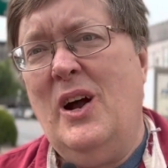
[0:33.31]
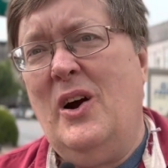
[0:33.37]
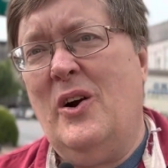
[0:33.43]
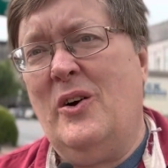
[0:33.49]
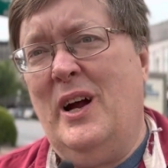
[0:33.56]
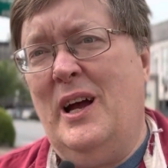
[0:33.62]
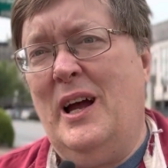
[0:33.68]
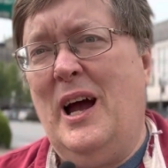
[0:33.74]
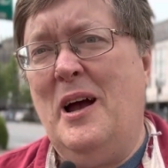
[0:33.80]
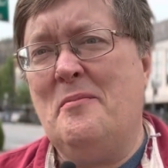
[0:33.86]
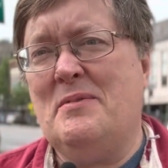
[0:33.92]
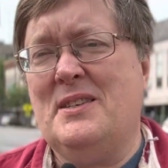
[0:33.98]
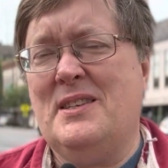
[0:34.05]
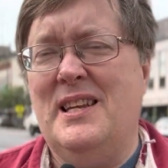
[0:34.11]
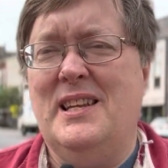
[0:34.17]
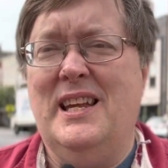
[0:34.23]
All right, I'm
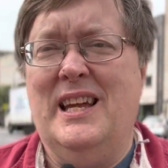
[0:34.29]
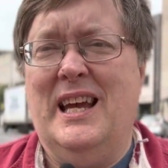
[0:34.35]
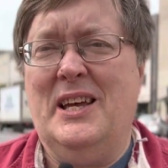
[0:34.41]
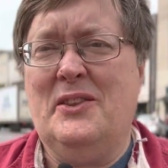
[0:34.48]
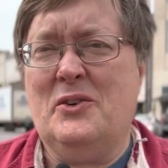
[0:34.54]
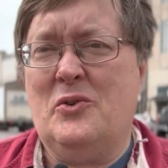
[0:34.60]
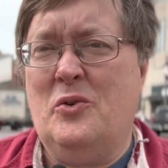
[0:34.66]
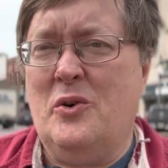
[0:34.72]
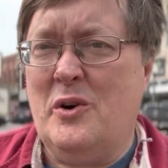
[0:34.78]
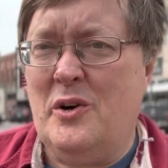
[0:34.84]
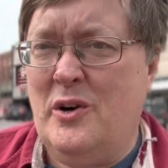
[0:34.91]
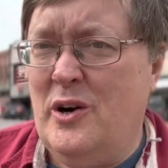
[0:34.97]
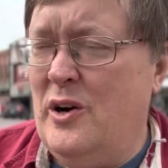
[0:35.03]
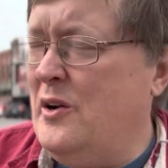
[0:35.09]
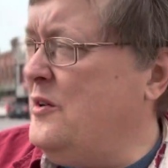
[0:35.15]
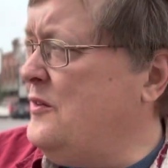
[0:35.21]
sitting at the
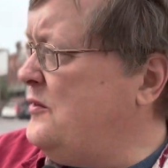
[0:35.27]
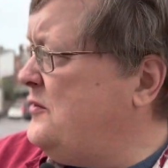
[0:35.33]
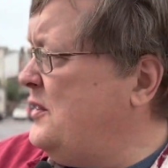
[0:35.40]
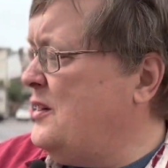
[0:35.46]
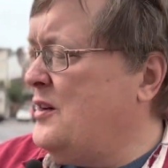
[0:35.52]
corner of